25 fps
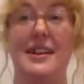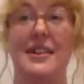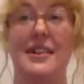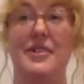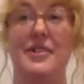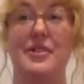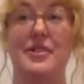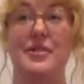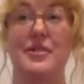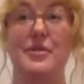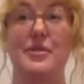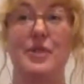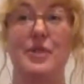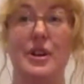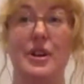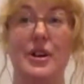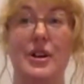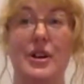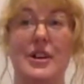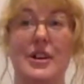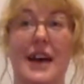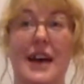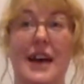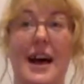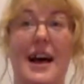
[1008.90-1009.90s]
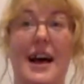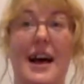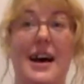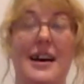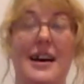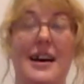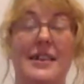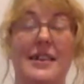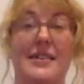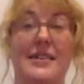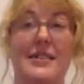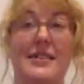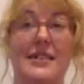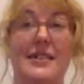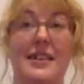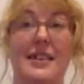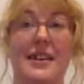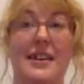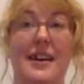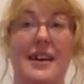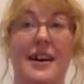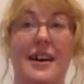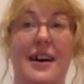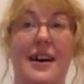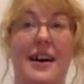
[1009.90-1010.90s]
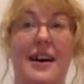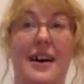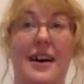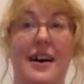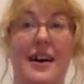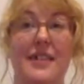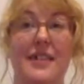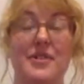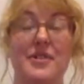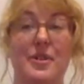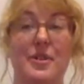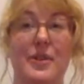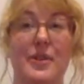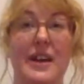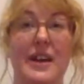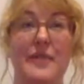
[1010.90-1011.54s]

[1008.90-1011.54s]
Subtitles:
To look at, so